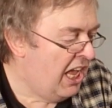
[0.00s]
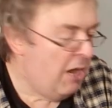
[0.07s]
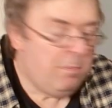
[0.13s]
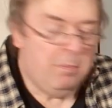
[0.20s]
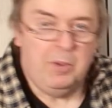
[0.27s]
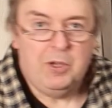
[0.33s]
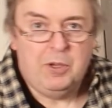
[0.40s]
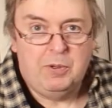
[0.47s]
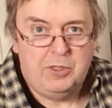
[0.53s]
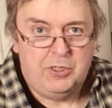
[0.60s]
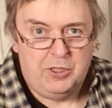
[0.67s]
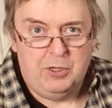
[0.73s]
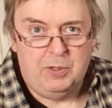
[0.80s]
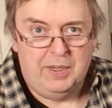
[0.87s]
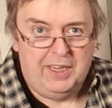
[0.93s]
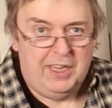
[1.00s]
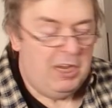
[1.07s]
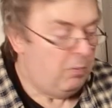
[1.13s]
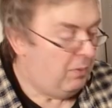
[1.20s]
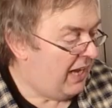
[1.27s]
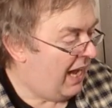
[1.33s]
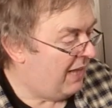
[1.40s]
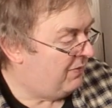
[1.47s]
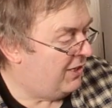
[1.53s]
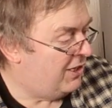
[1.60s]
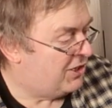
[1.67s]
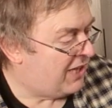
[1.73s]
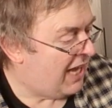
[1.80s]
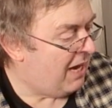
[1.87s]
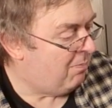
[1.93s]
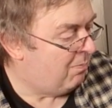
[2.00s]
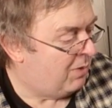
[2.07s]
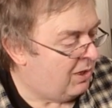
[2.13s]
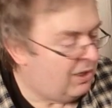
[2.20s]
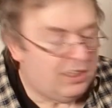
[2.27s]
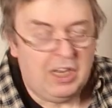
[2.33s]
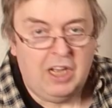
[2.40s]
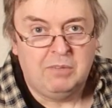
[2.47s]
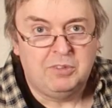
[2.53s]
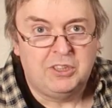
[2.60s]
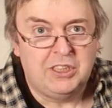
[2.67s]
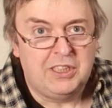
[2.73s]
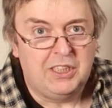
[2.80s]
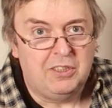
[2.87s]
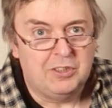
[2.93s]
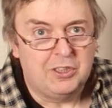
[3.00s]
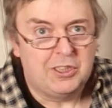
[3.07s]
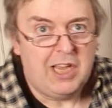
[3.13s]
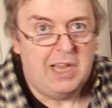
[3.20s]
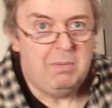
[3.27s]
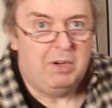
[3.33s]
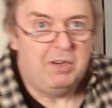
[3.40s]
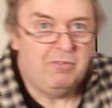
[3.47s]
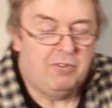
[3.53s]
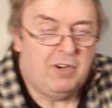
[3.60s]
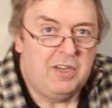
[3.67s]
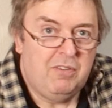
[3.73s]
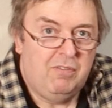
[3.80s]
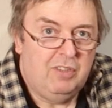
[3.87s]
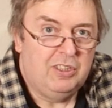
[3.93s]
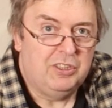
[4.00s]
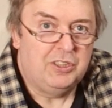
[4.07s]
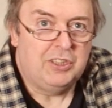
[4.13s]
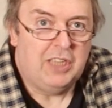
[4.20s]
But during it, we had this camera sitting on the table in front of us,